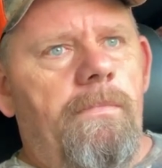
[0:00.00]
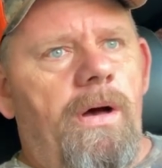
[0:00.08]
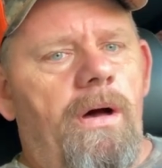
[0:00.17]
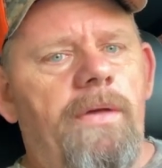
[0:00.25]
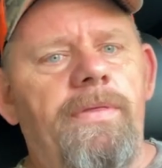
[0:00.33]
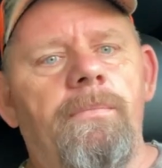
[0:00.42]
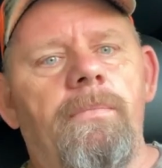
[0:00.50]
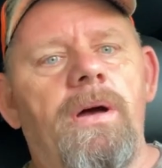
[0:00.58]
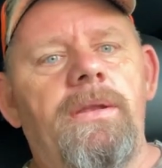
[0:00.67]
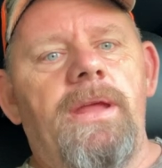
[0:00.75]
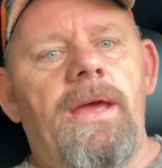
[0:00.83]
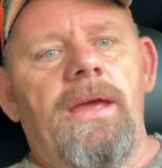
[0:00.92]
On the
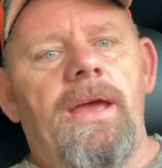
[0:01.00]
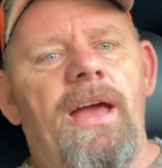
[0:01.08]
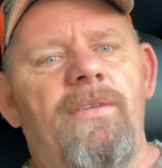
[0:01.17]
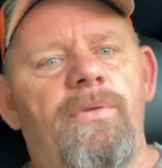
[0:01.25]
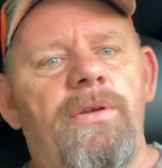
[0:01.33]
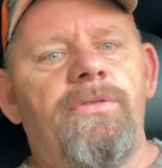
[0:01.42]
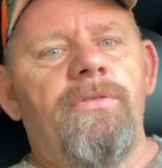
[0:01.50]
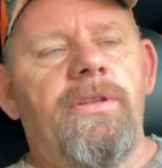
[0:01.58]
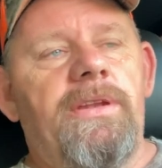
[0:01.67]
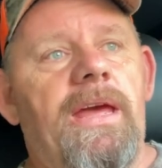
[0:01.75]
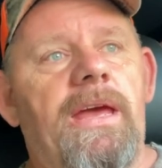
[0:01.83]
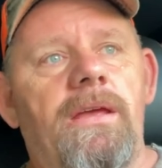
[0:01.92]
Monday, halfway through the
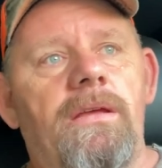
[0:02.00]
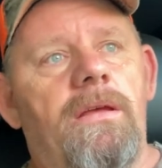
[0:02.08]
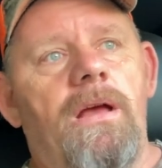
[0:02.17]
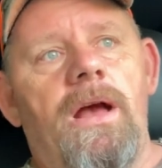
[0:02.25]
day,